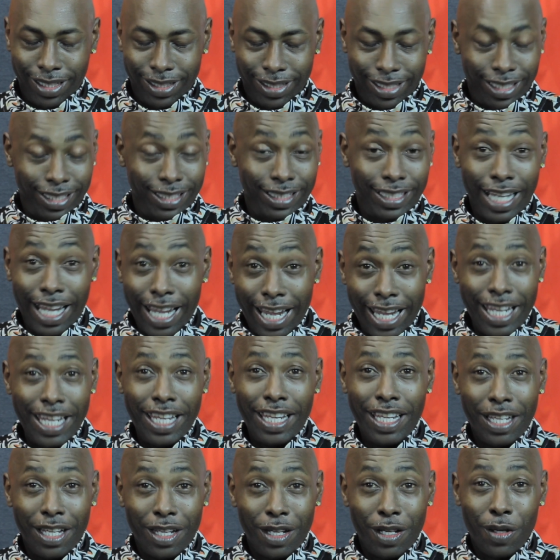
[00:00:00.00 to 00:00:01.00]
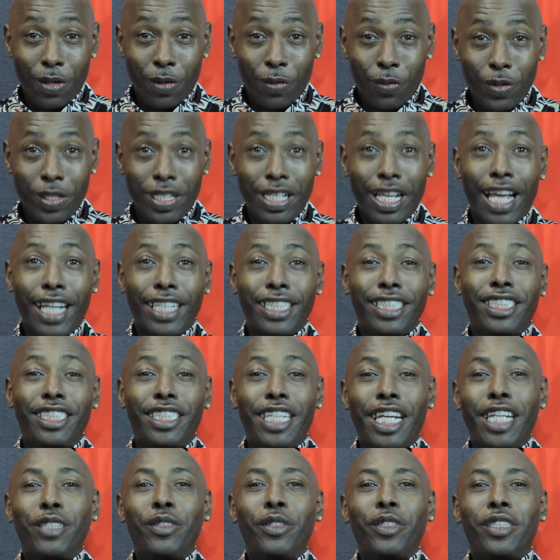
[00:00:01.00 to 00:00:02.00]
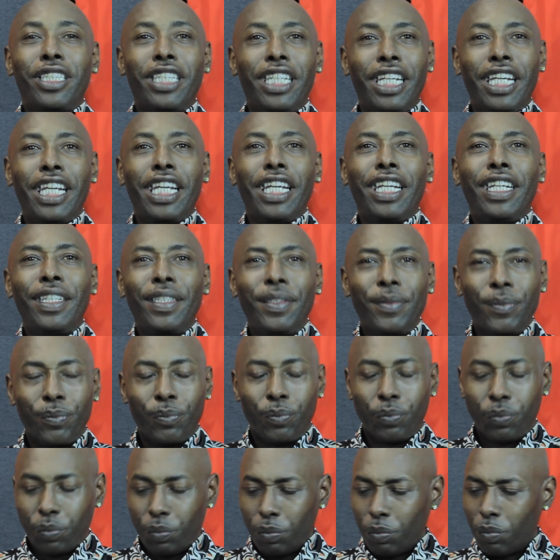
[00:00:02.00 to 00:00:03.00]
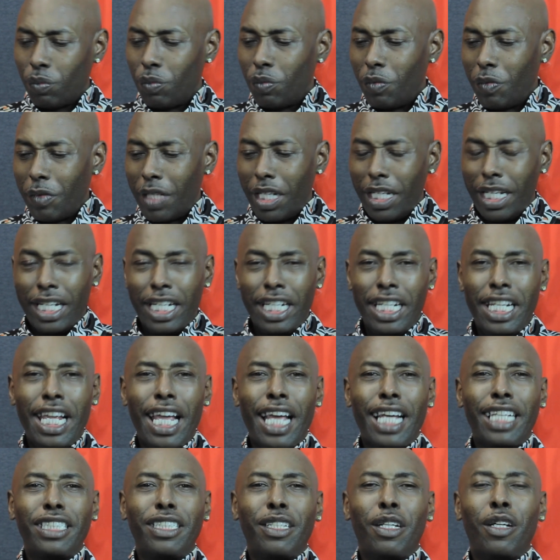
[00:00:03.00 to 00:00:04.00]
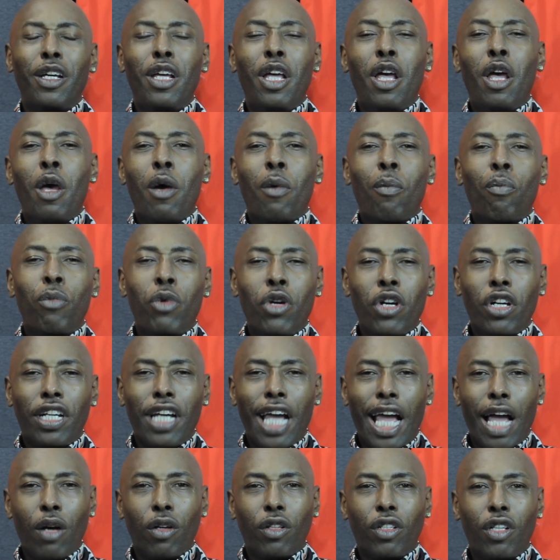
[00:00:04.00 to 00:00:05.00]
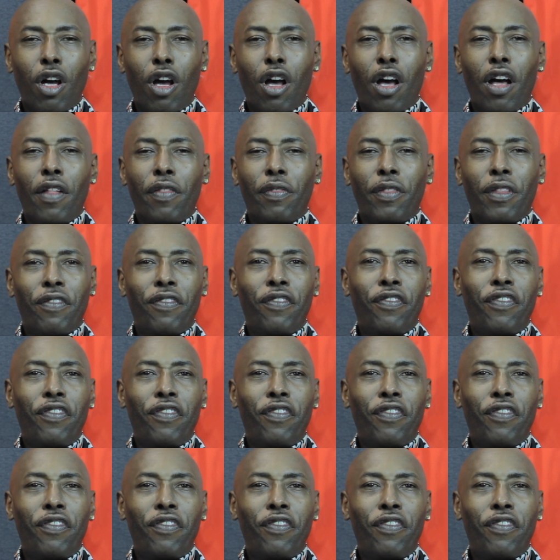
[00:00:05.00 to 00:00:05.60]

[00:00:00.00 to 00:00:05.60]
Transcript: Today, we got Cedric King, and he has a book out called The